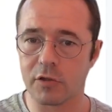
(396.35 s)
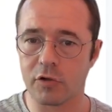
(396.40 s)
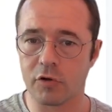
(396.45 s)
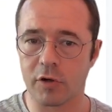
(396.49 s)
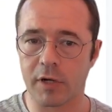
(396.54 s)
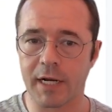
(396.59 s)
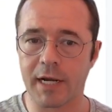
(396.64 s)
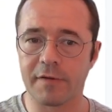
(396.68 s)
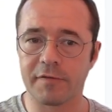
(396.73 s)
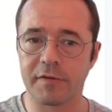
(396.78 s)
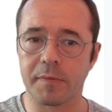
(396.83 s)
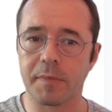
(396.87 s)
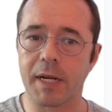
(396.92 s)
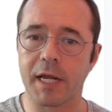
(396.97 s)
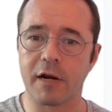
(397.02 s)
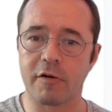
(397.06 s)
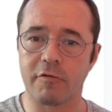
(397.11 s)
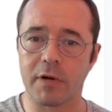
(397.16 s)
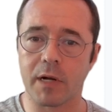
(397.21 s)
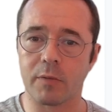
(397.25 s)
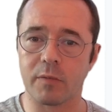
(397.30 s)
you're going to have to play
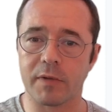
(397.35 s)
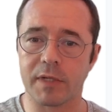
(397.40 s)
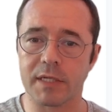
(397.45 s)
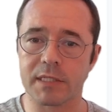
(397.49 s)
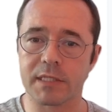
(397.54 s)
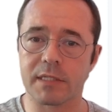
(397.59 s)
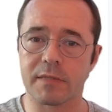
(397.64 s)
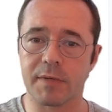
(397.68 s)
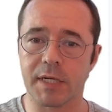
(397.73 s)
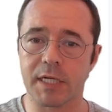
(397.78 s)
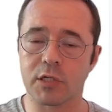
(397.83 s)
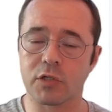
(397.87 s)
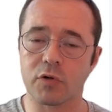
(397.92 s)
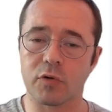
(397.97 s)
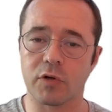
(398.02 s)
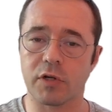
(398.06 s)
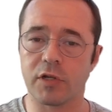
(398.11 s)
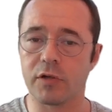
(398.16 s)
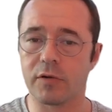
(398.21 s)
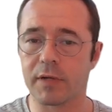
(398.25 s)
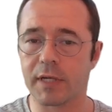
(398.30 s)
around with this to make sure
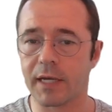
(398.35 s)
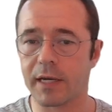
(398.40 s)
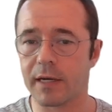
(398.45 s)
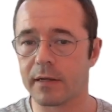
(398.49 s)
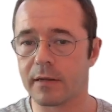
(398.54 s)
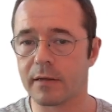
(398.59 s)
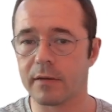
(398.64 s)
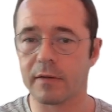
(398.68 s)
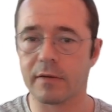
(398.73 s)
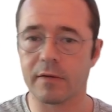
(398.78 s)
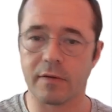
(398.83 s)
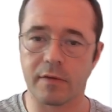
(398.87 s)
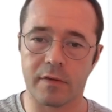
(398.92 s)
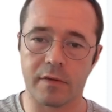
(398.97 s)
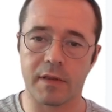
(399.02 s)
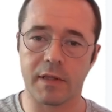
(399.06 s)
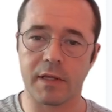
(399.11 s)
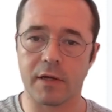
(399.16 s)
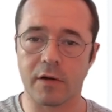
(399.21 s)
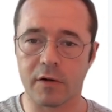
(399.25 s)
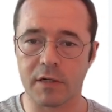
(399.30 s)
that you get
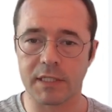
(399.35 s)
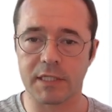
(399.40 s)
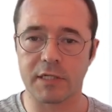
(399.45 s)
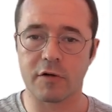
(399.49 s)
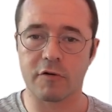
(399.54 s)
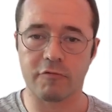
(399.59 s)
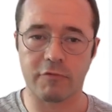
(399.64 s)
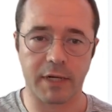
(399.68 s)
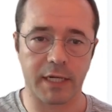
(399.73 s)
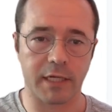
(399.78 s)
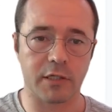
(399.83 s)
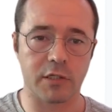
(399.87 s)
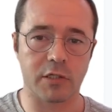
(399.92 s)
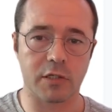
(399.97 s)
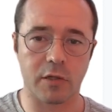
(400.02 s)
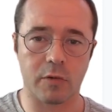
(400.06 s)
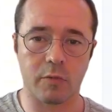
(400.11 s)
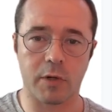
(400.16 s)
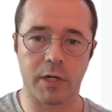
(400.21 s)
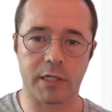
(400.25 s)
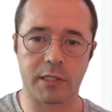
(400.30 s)
the ideal range
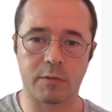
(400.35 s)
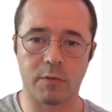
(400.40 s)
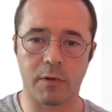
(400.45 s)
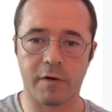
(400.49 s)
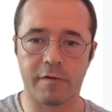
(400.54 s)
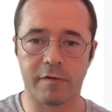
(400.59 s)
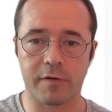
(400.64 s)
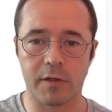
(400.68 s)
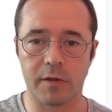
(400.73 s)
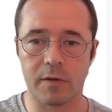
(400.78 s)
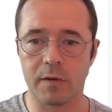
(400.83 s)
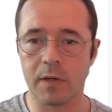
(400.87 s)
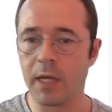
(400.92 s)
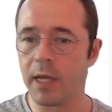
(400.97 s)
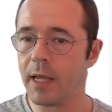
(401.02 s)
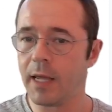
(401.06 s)
that works well for you.